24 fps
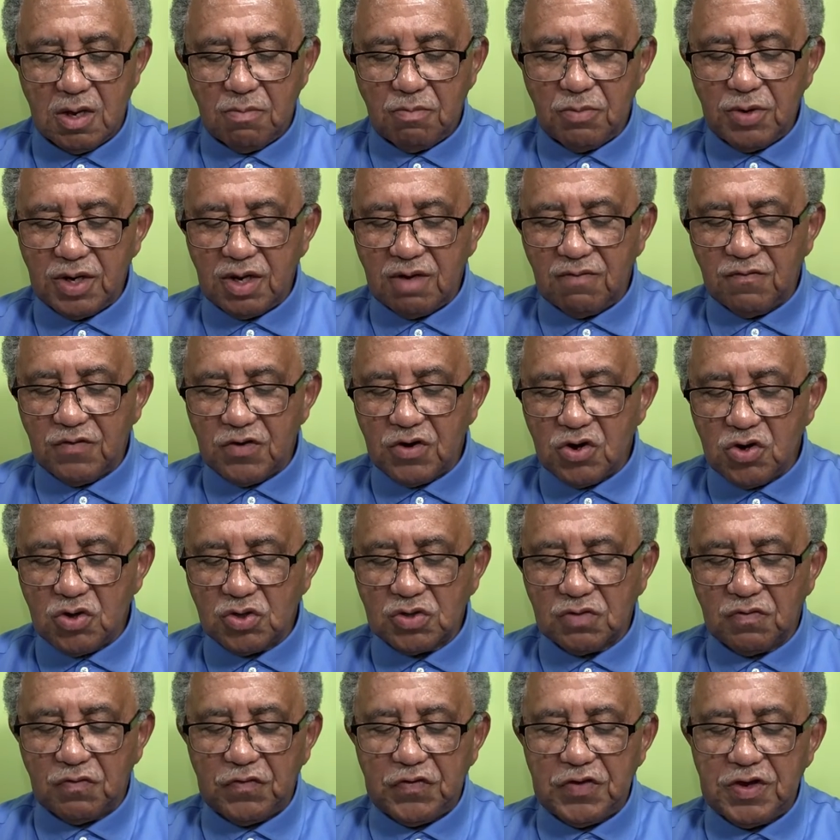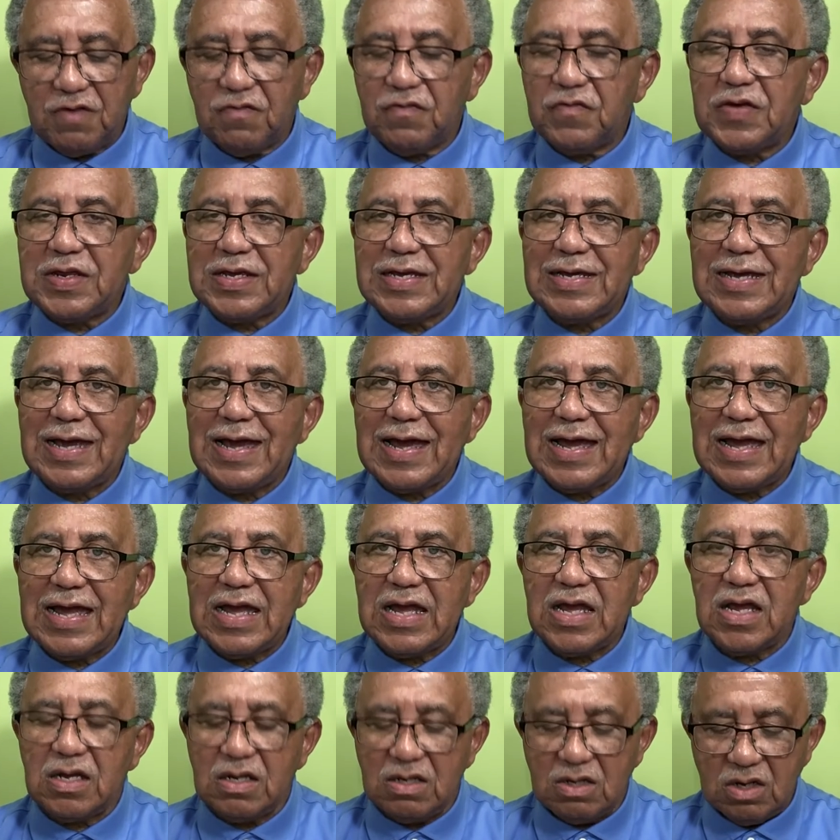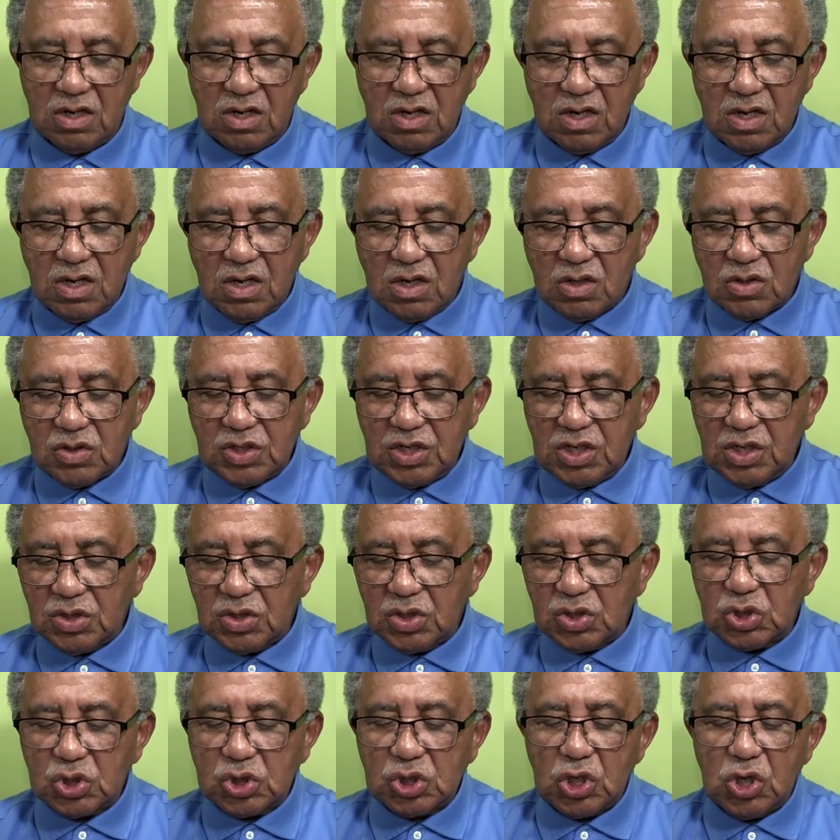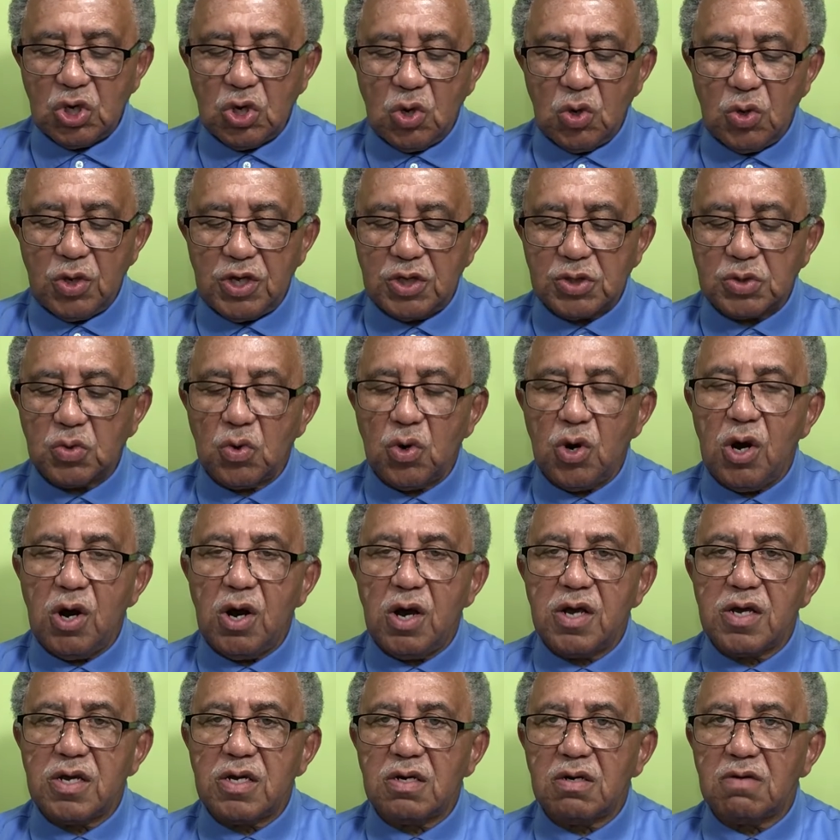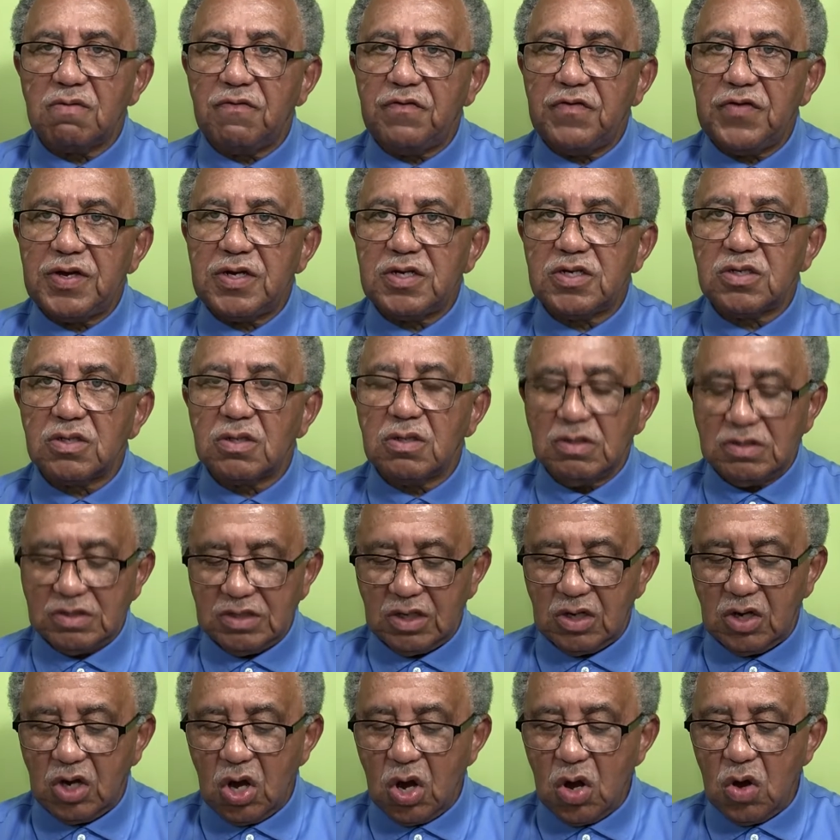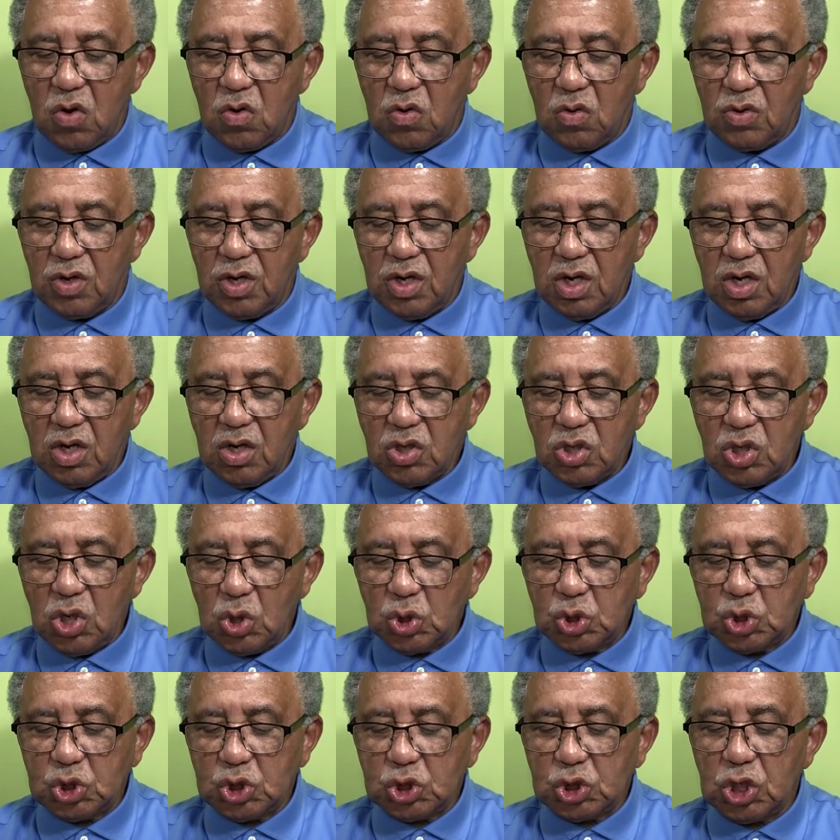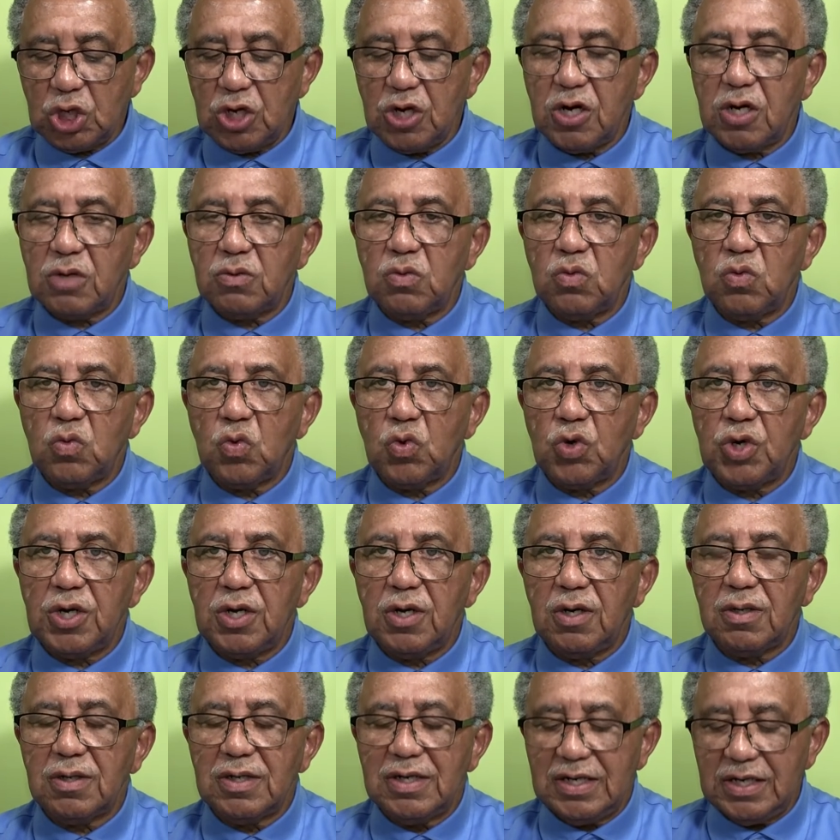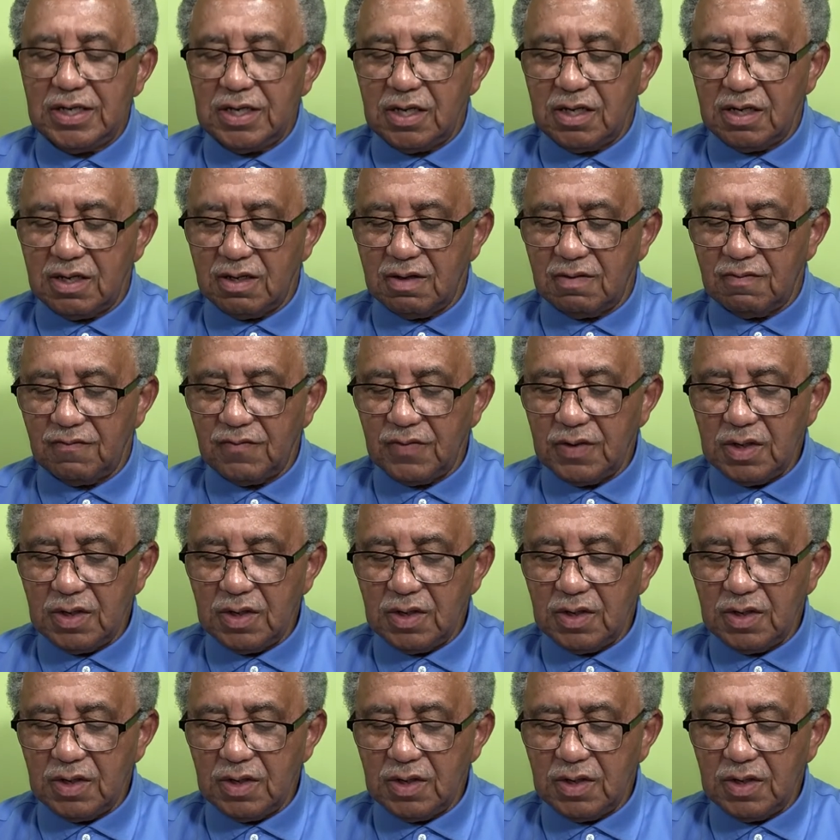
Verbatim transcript: But in verse 58, Jesus told this royal official to go, your son will live.